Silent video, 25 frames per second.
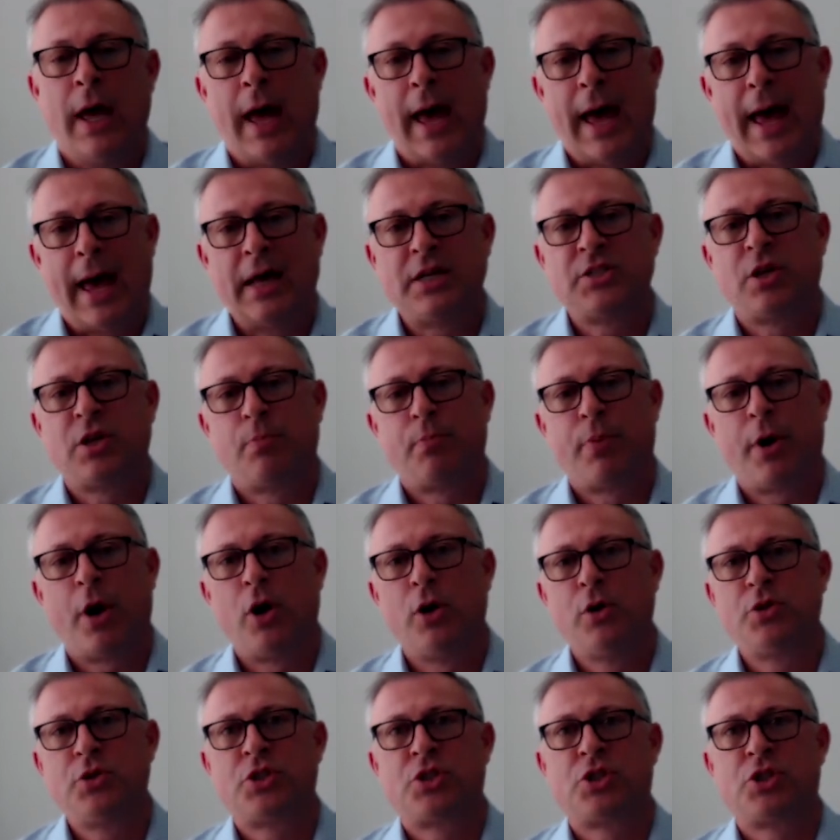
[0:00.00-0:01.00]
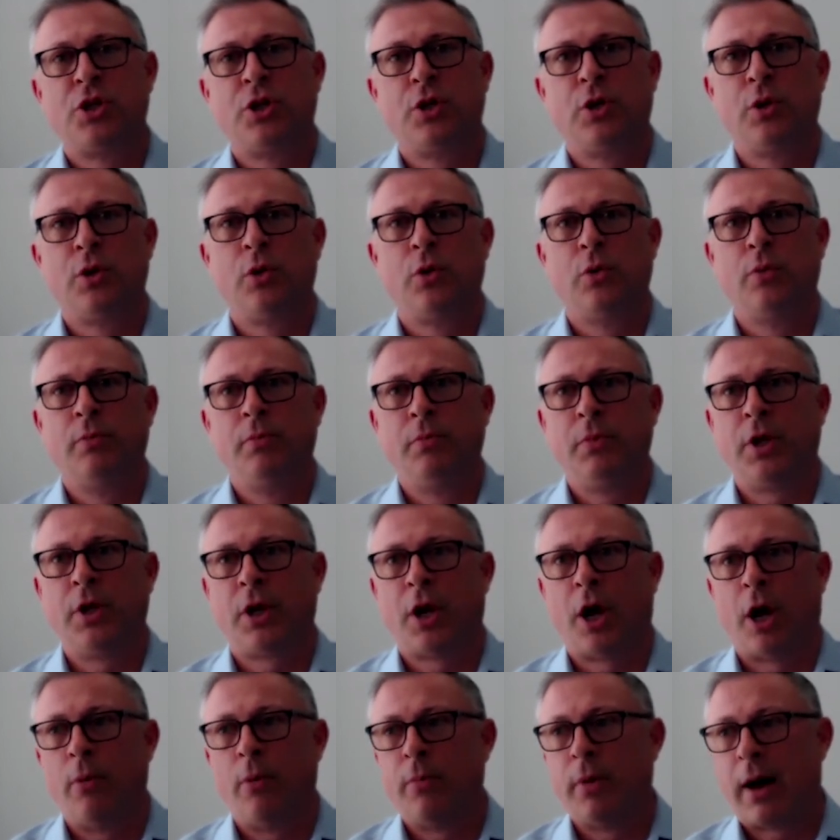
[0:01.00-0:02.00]
as opposed to you
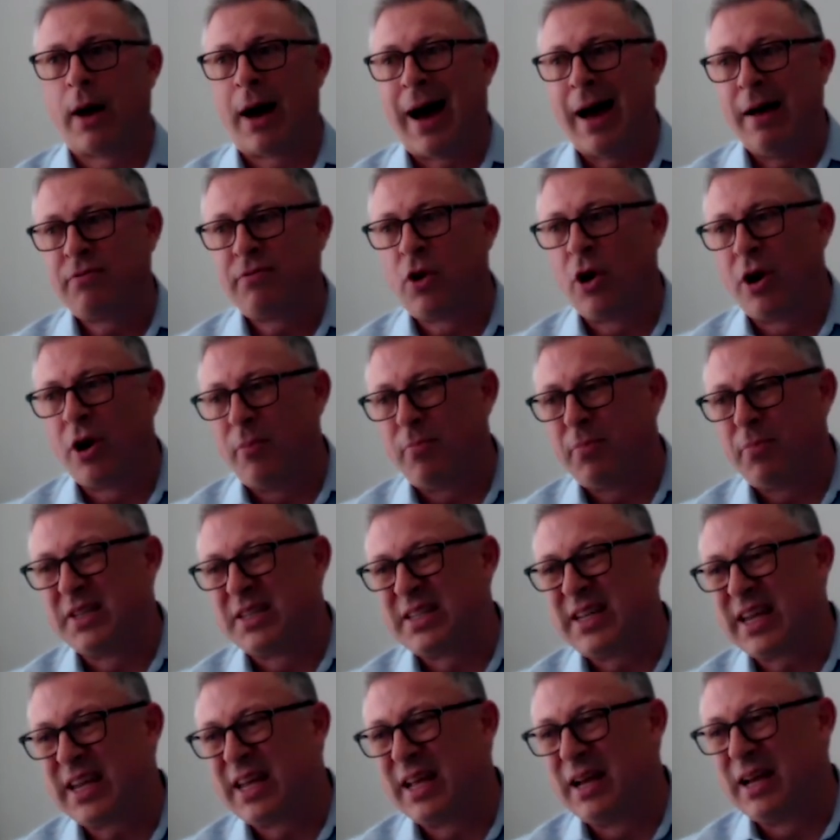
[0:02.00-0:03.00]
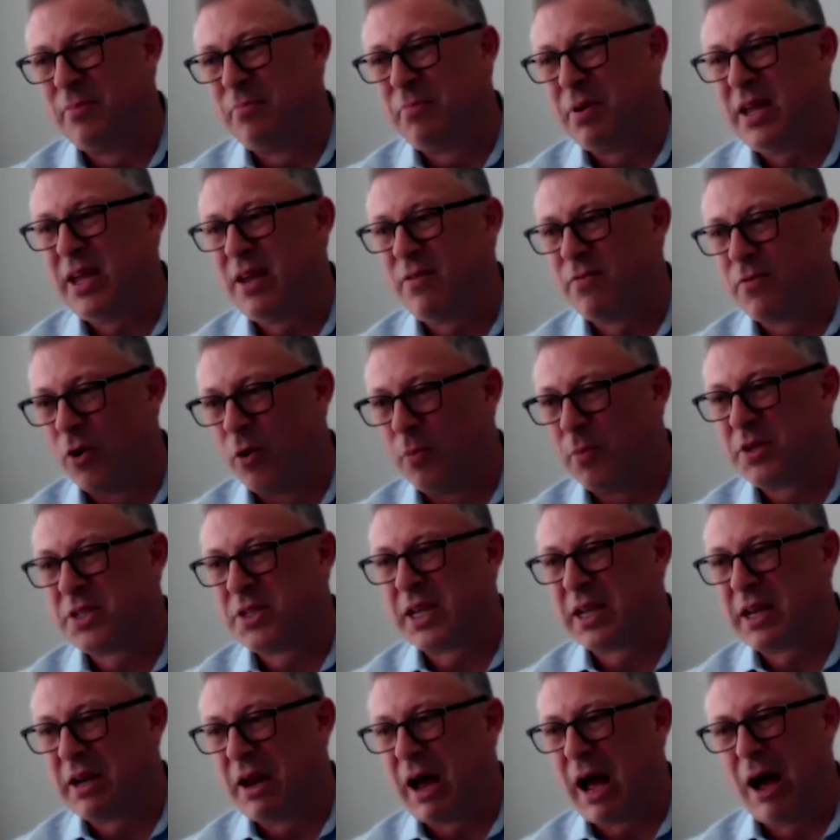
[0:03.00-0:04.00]
know I've got a particular beef or
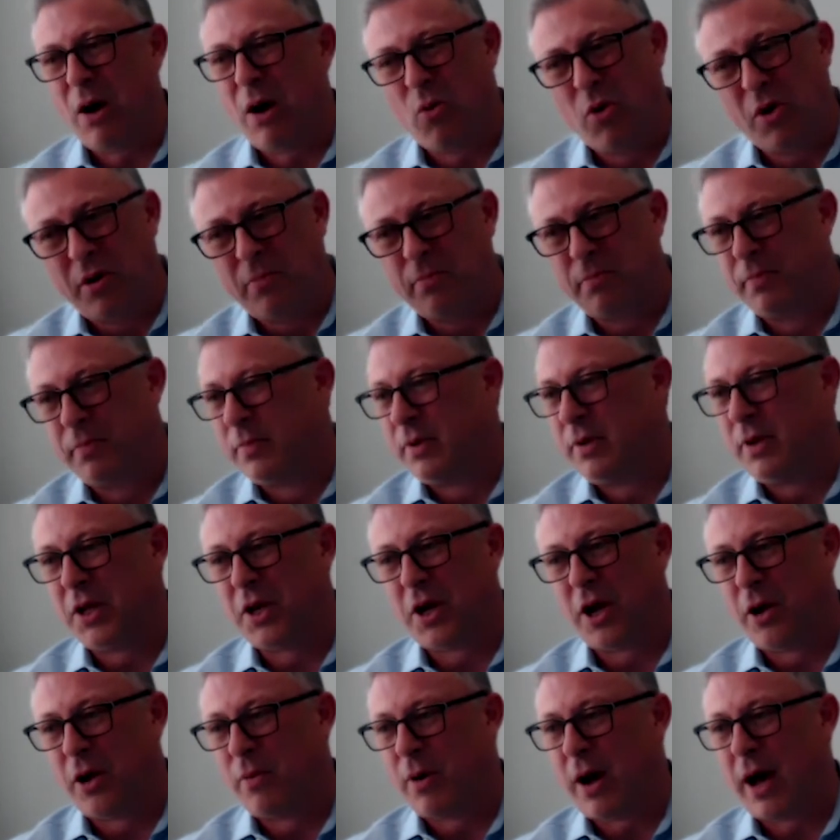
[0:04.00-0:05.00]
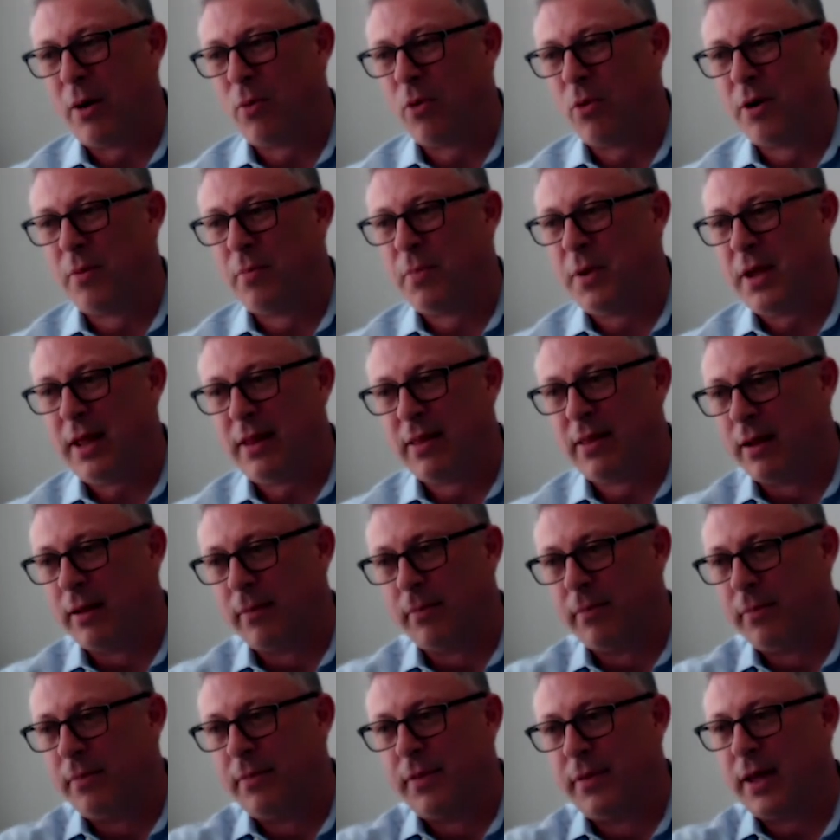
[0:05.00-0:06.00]
particular I want to you know I want to be
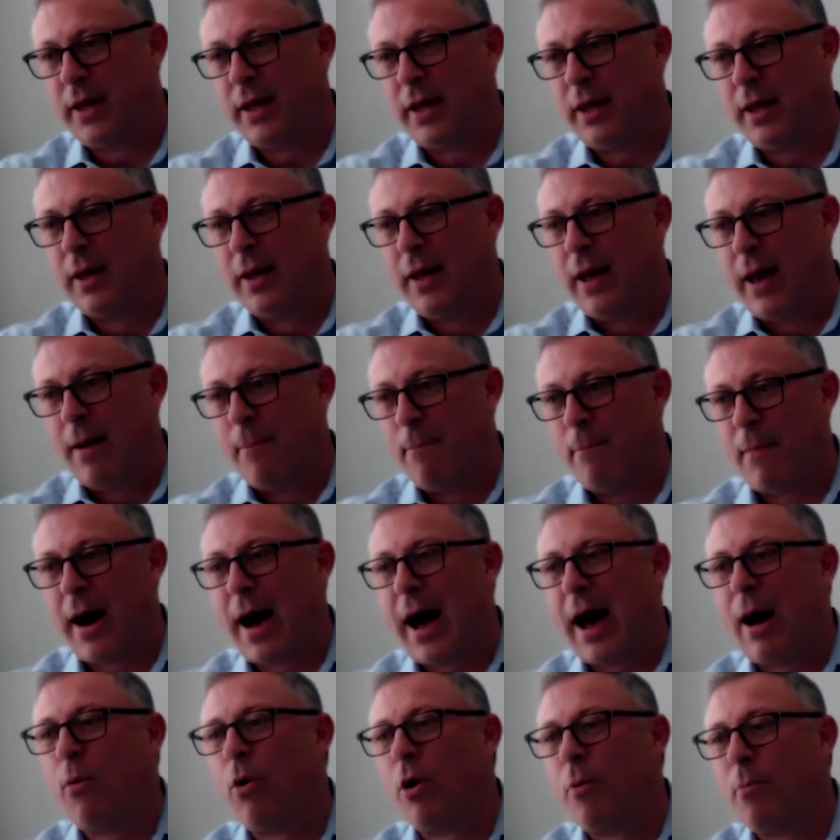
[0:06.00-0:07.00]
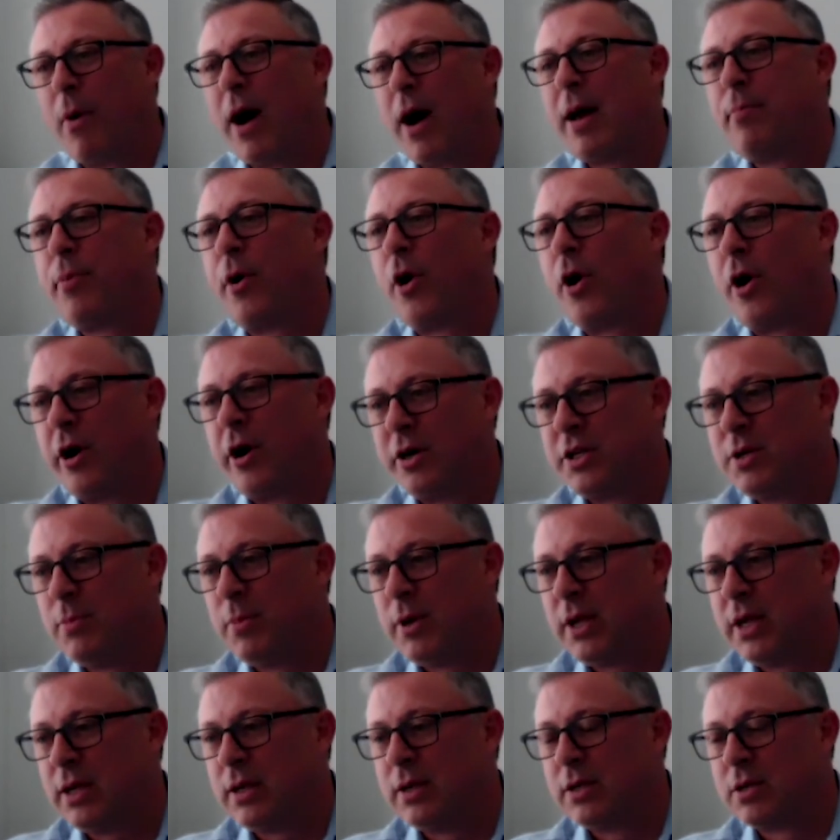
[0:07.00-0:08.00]
the the my, I want my priority to
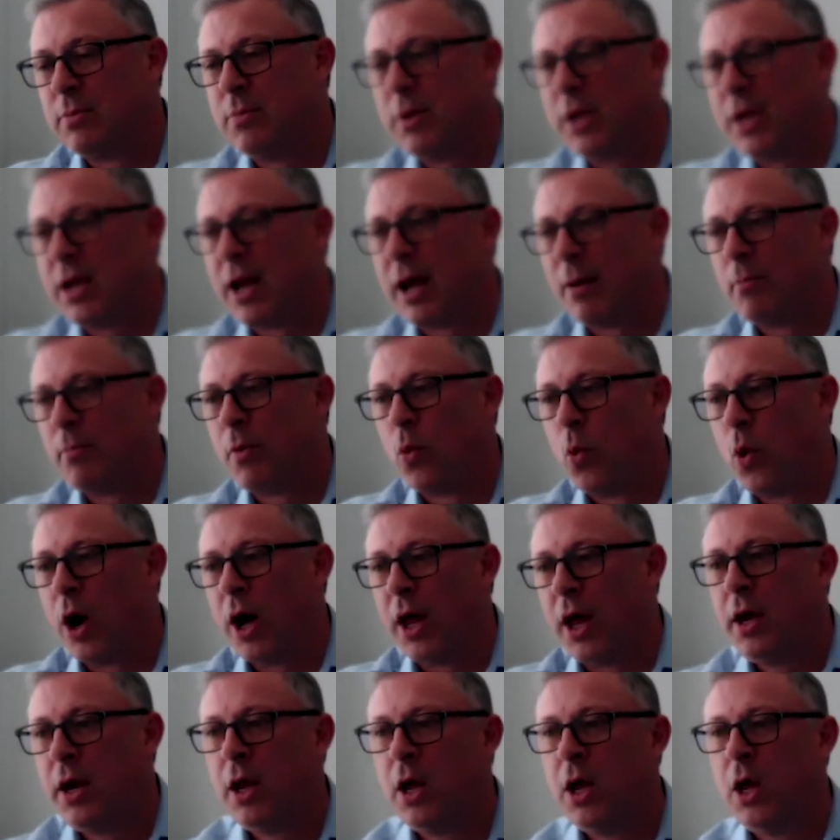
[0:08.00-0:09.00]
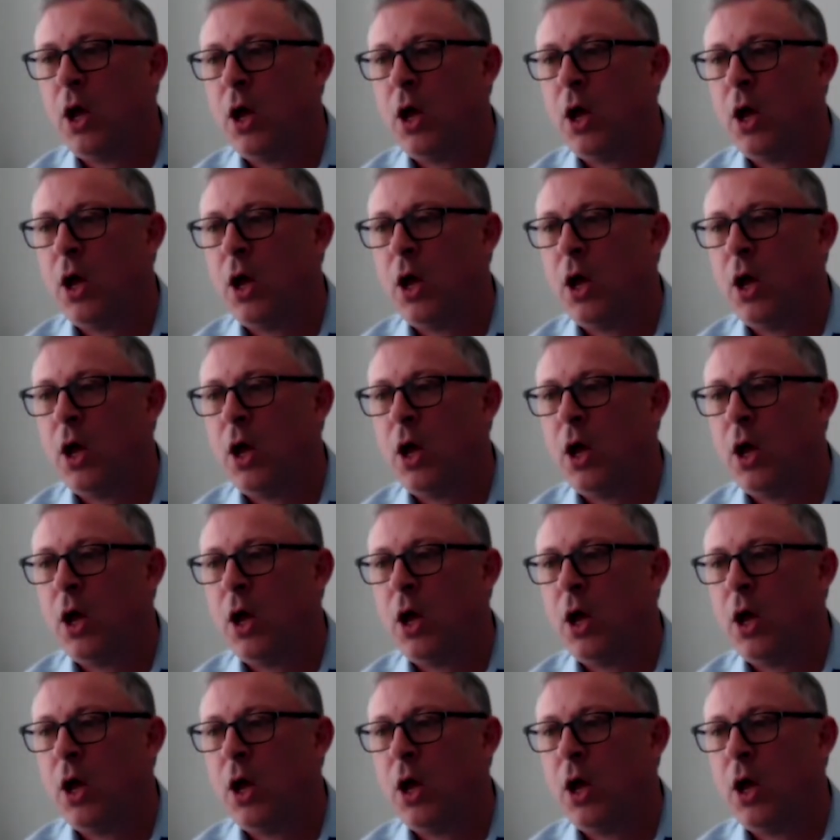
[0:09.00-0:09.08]
be to be number one